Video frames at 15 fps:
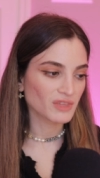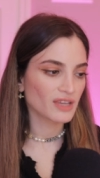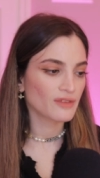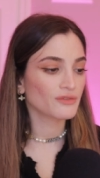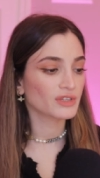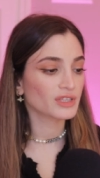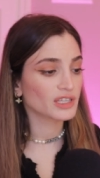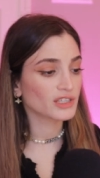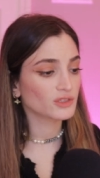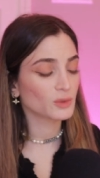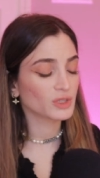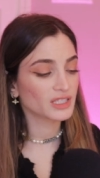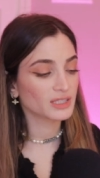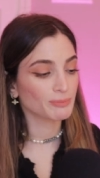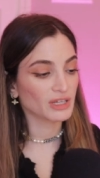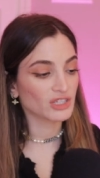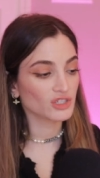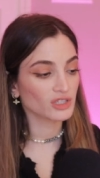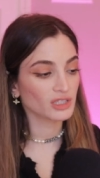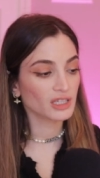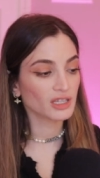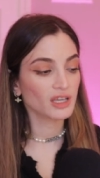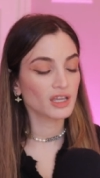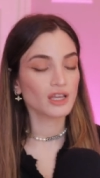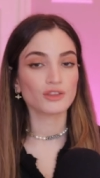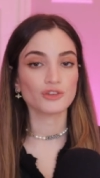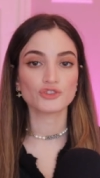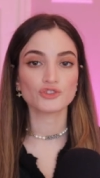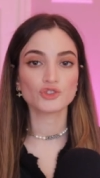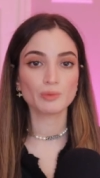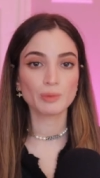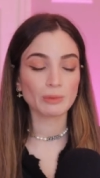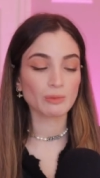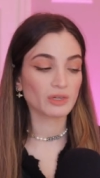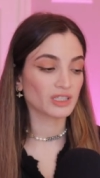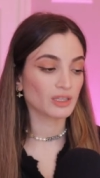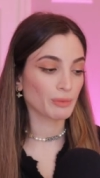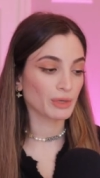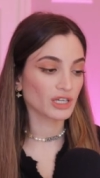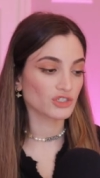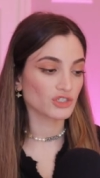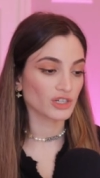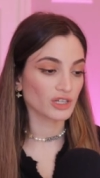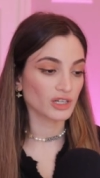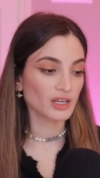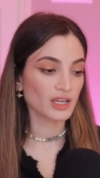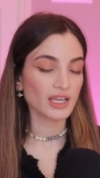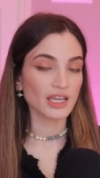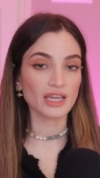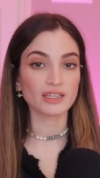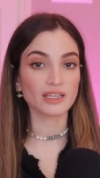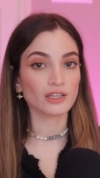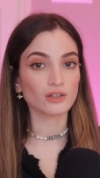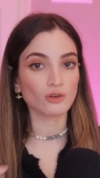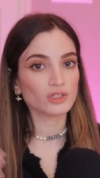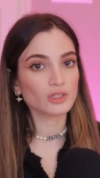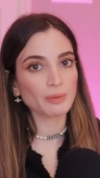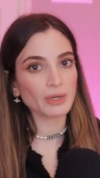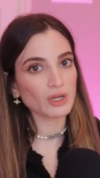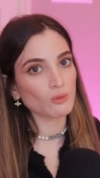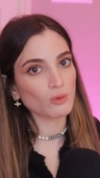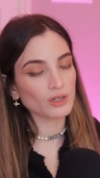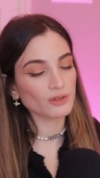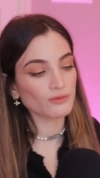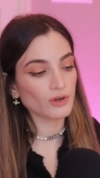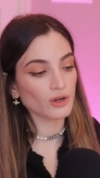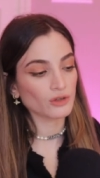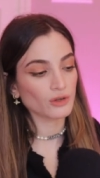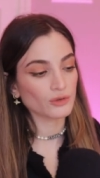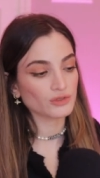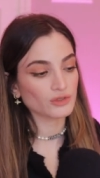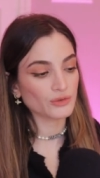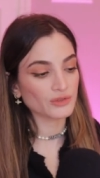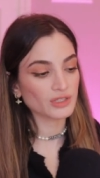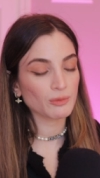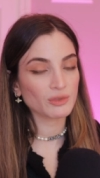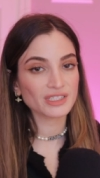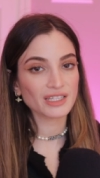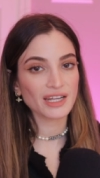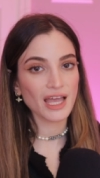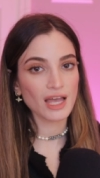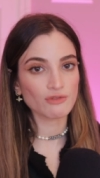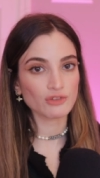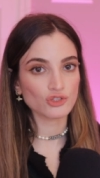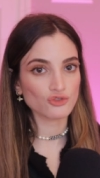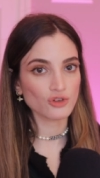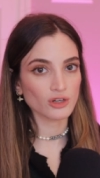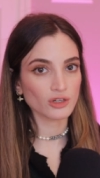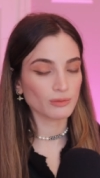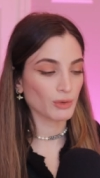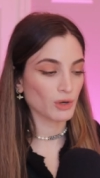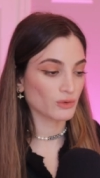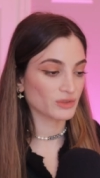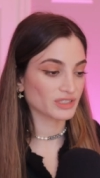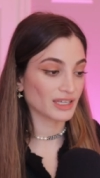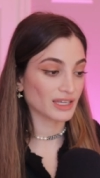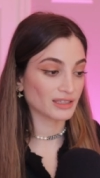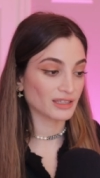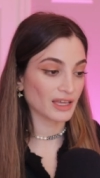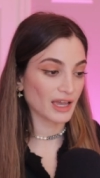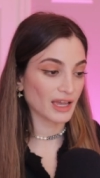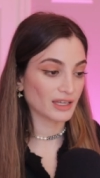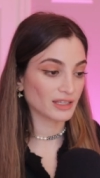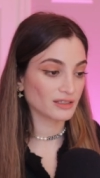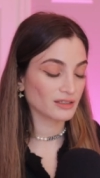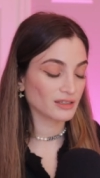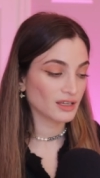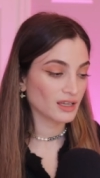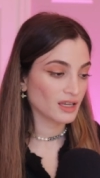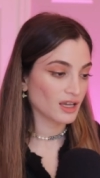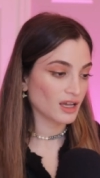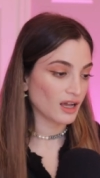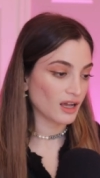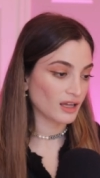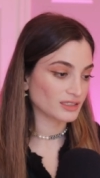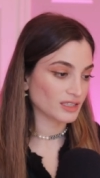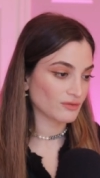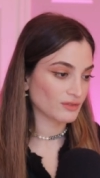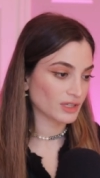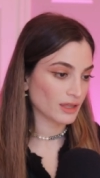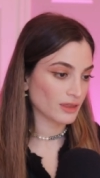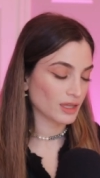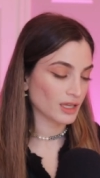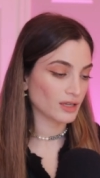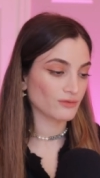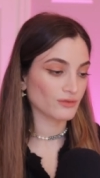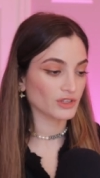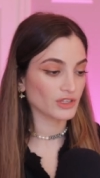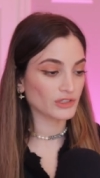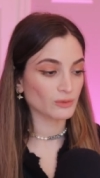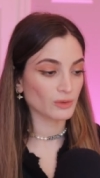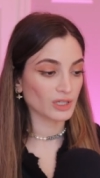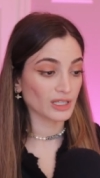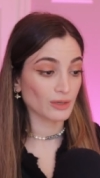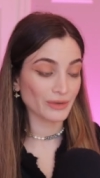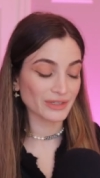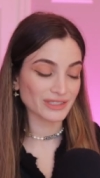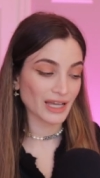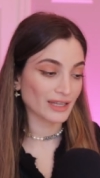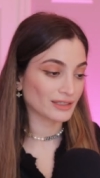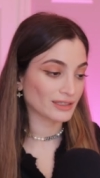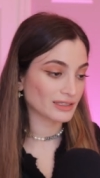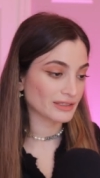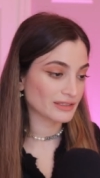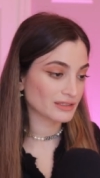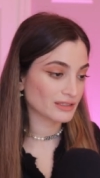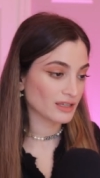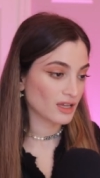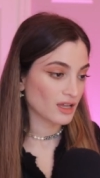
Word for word: For this one especially, there's two people in the picture and they can only pick one photo, so someone's gonna have a stronger pose in the end. Uh, definitely think for this one it was Annaliese.